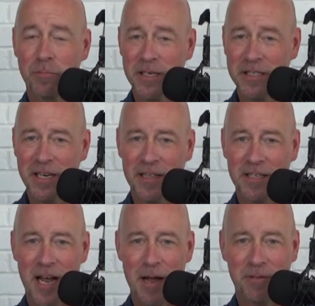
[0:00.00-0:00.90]
Please take the
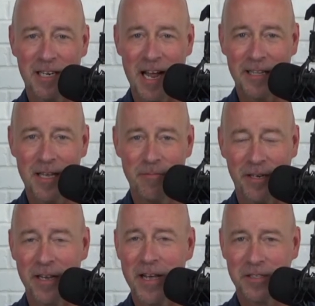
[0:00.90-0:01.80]
time to like them and
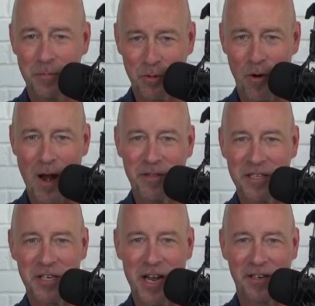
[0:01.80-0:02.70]
subscribe to the
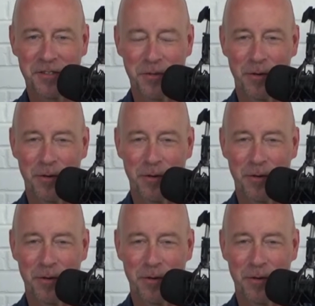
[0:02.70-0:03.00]
channel too.